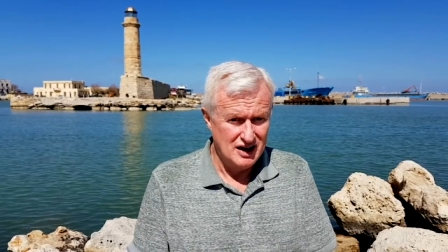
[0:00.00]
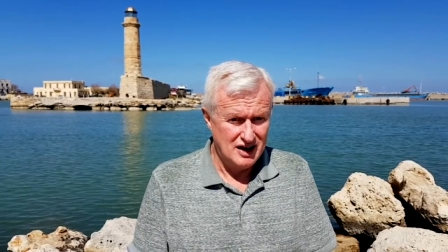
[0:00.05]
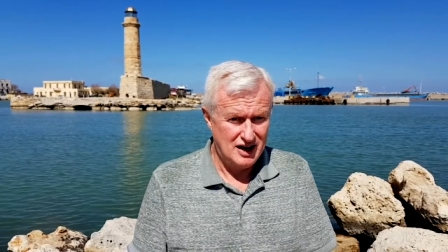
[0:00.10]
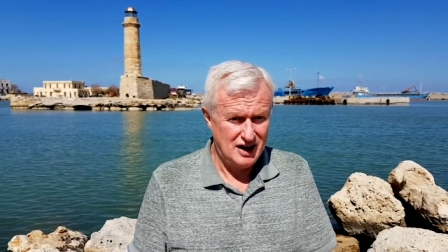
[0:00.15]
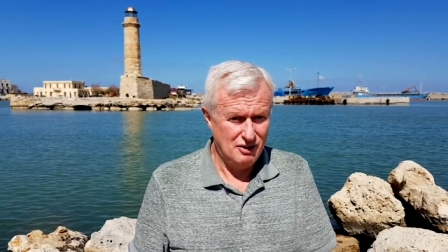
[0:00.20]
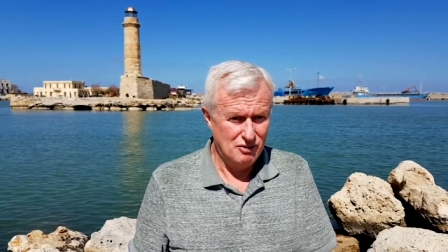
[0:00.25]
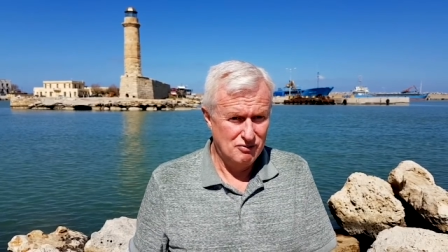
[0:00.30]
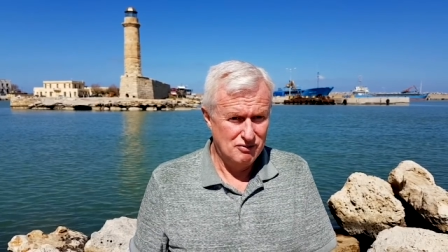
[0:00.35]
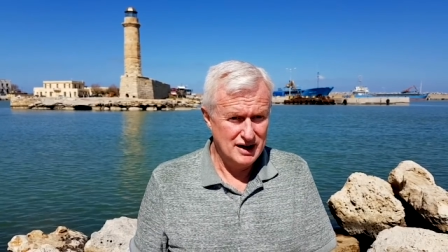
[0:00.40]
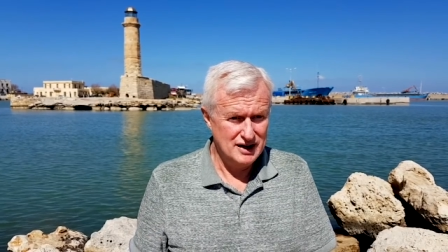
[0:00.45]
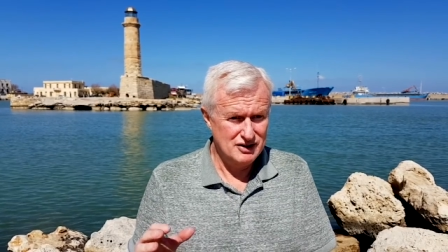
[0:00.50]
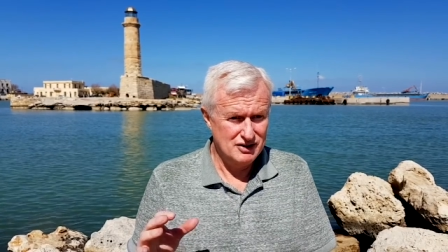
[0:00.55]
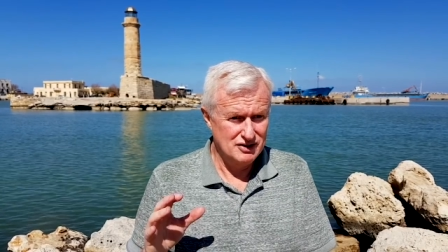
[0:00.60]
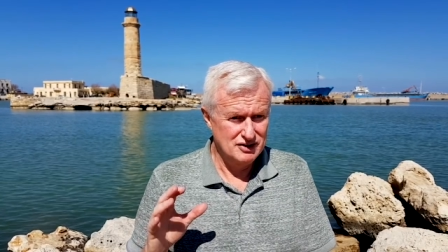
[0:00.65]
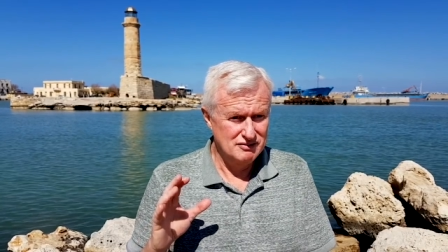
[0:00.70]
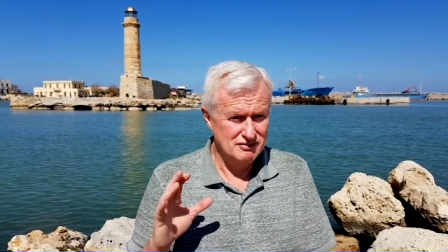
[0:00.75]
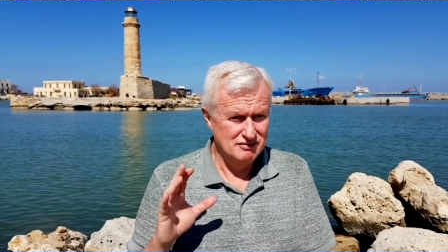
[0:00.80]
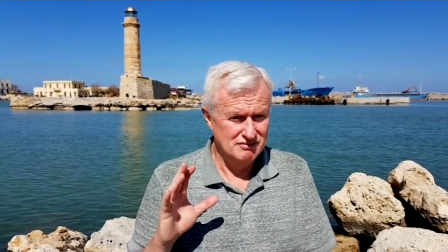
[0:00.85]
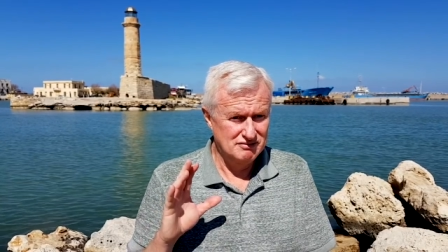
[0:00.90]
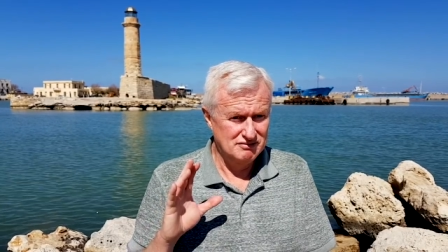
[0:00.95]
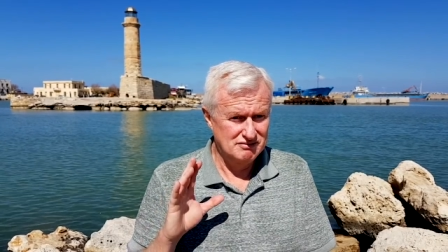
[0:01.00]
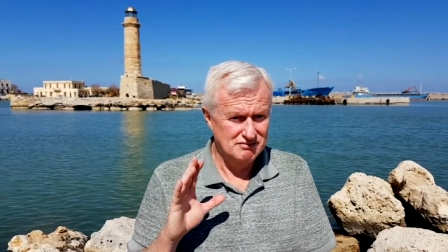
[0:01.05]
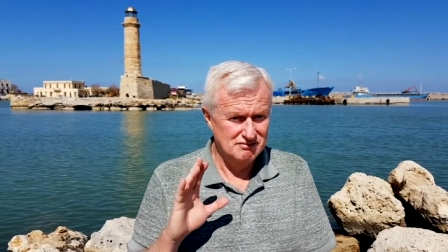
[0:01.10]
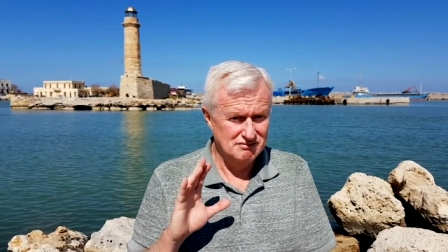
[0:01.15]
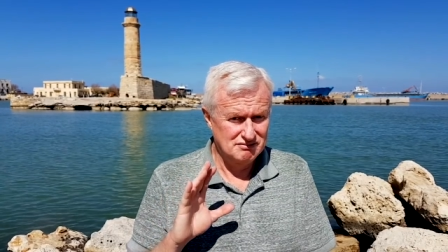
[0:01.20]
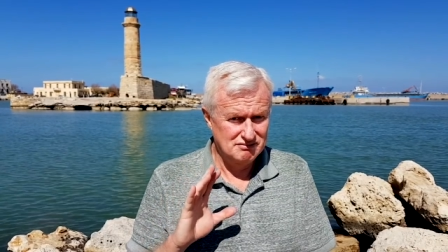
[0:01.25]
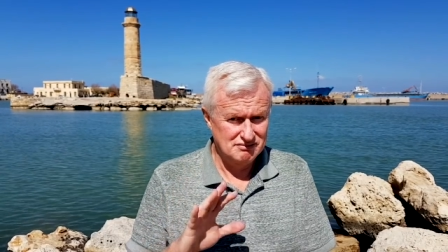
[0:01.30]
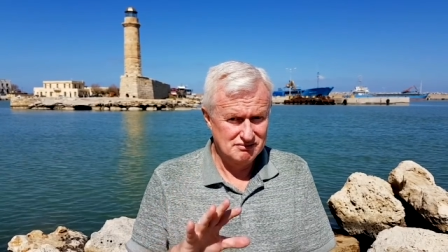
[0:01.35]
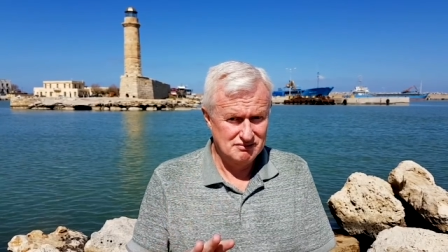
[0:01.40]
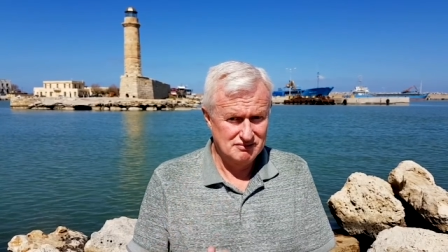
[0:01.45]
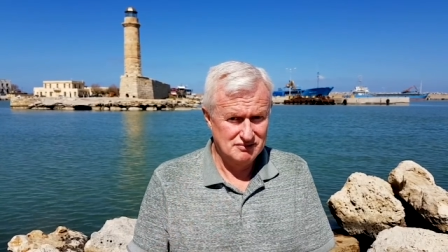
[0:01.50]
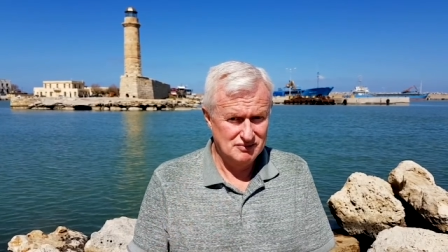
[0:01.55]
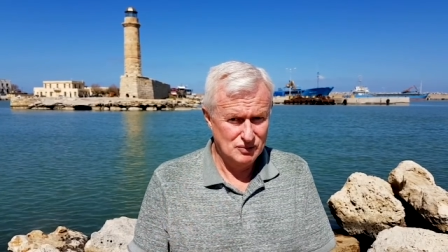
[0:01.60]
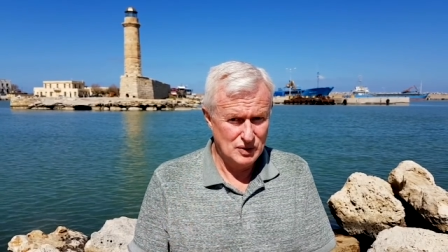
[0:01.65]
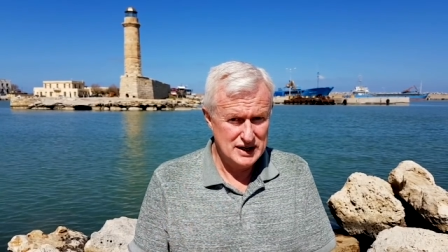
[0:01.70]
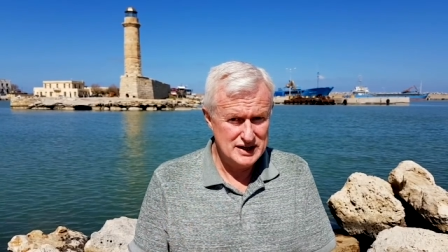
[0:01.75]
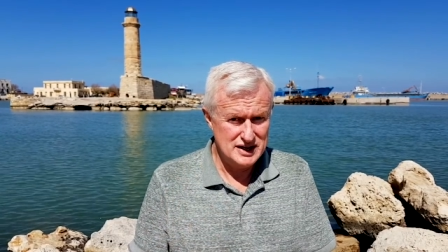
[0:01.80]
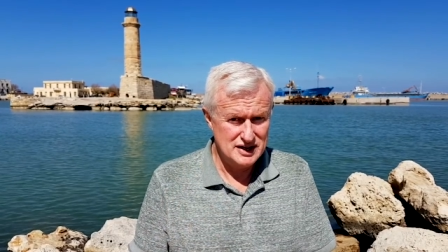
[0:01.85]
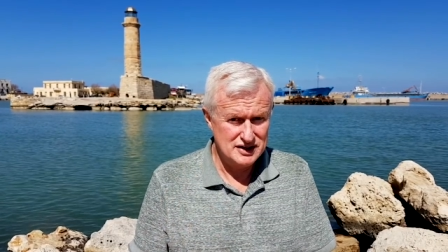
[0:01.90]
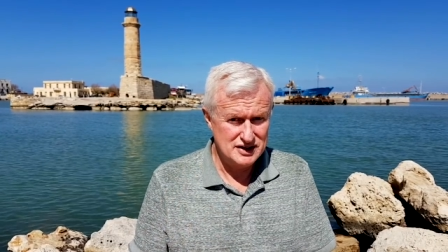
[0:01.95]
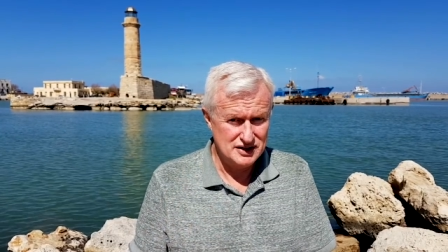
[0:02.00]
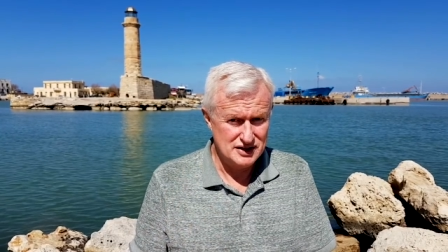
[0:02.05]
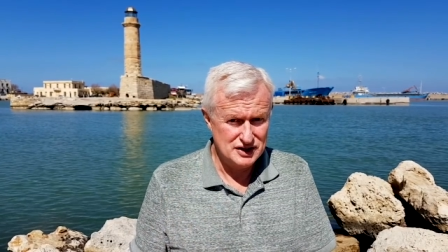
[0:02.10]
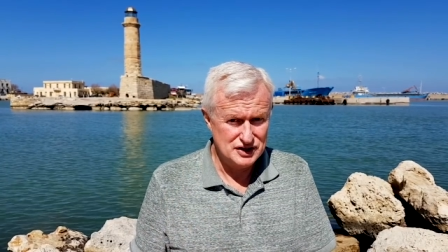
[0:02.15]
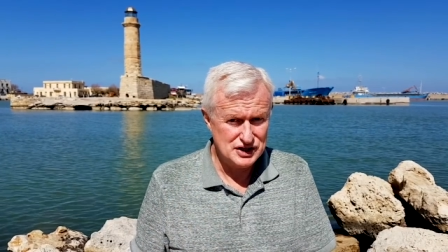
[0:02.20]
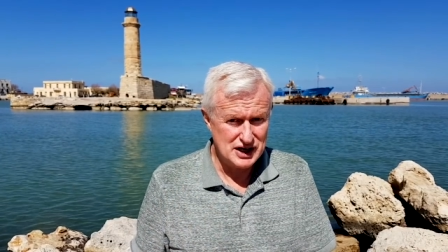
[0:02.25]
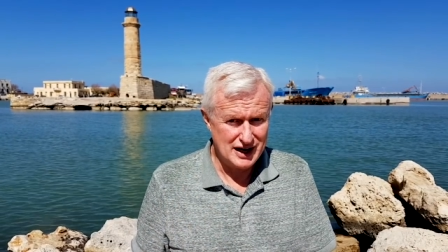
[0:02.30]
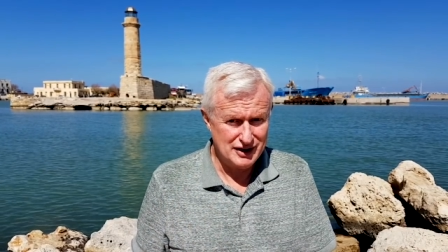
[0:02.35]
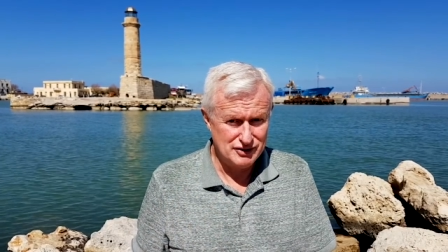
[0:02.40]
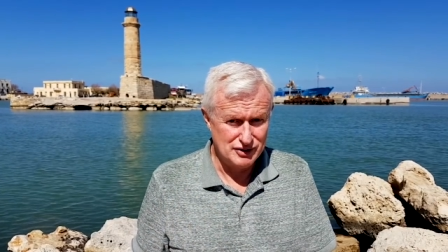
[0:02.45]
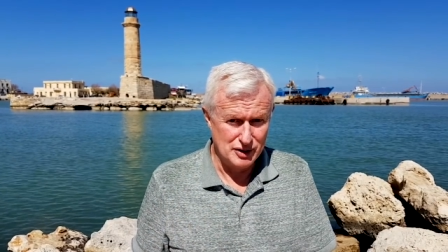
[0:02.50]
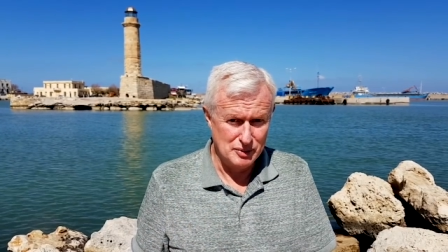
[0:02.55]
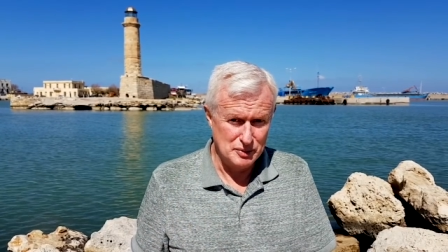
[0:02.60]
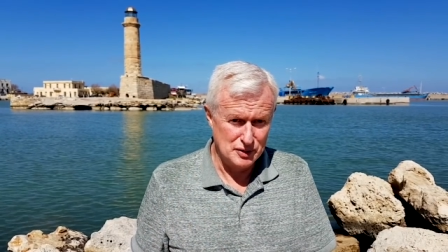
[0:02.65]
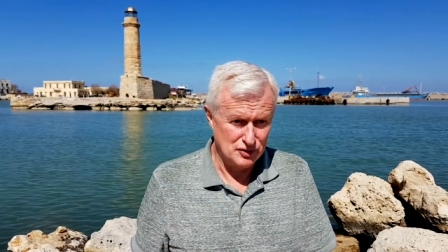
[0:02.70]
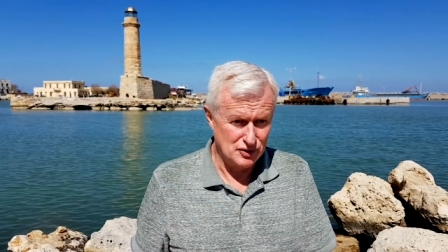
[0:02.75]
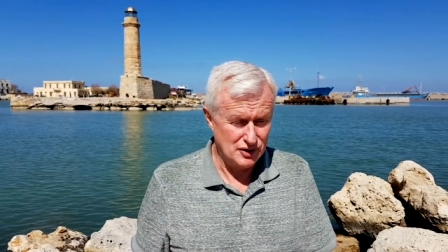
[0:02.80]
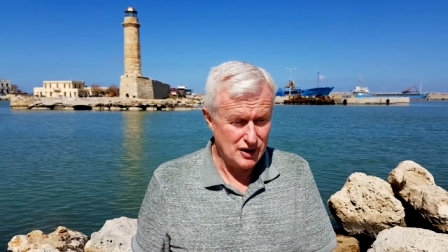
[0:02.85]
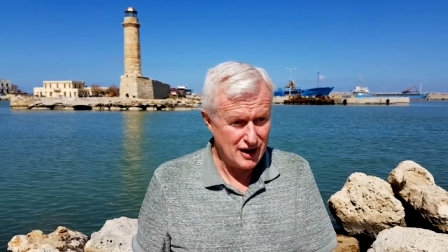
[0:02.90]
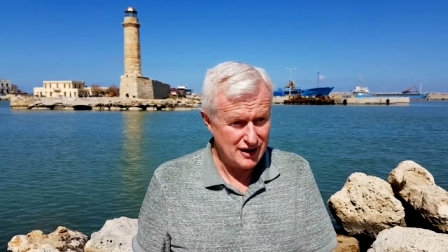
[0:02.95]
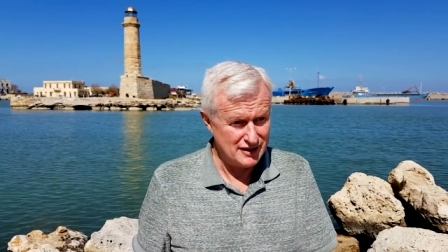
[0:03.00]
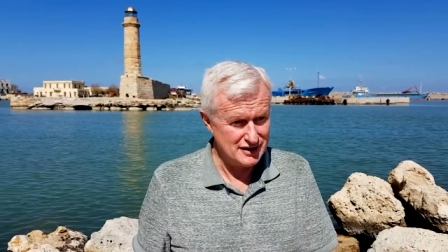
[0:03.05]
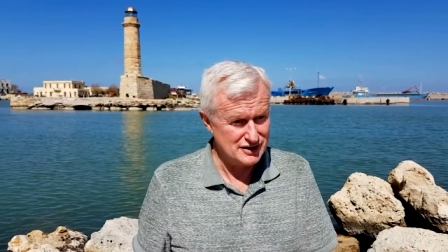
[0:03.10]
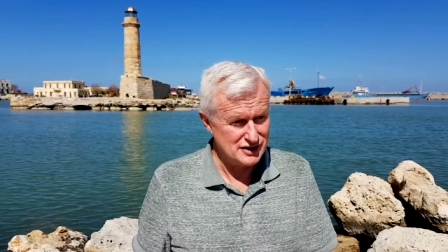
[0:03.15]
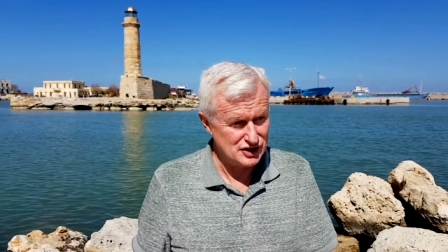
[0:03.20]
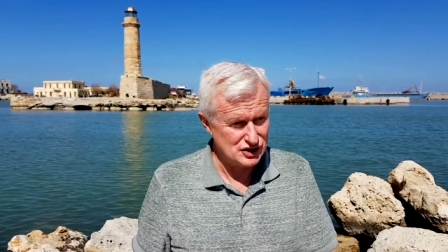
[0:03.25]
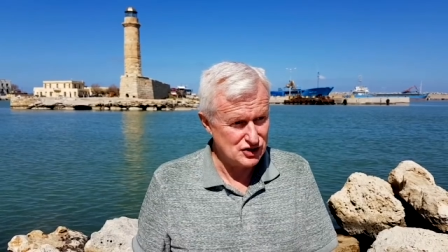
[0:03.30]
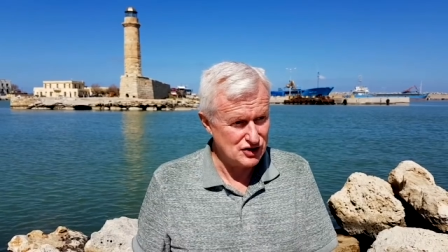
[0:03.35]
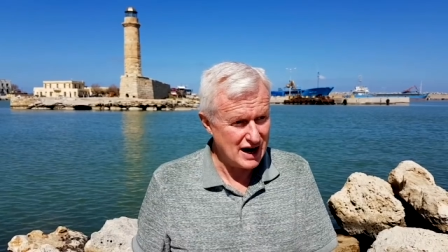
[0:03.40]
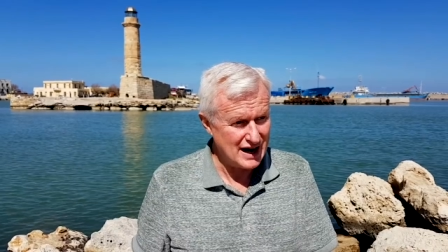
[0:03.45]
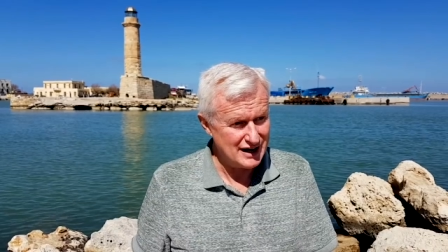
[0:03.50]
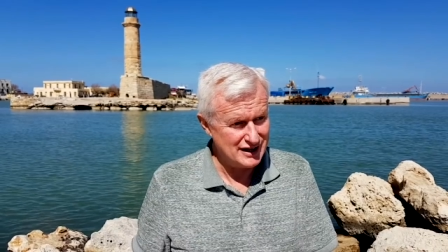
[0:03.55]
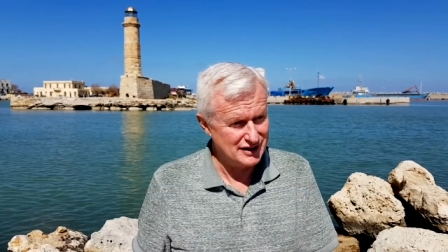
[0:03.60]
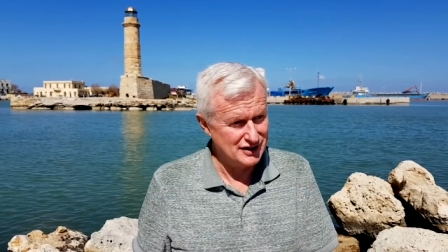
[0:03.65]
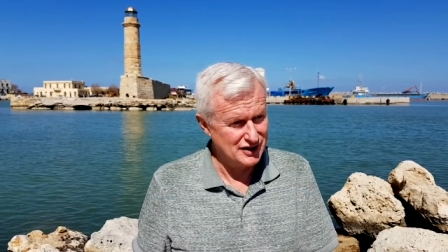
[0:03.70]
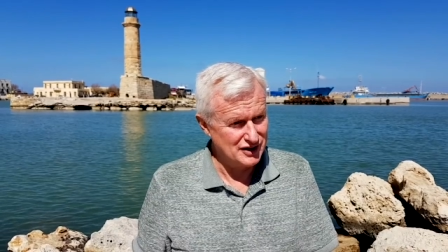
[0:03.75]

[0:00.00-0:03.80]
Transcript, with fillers: I went on went into the chat room and thought, oh, this is great.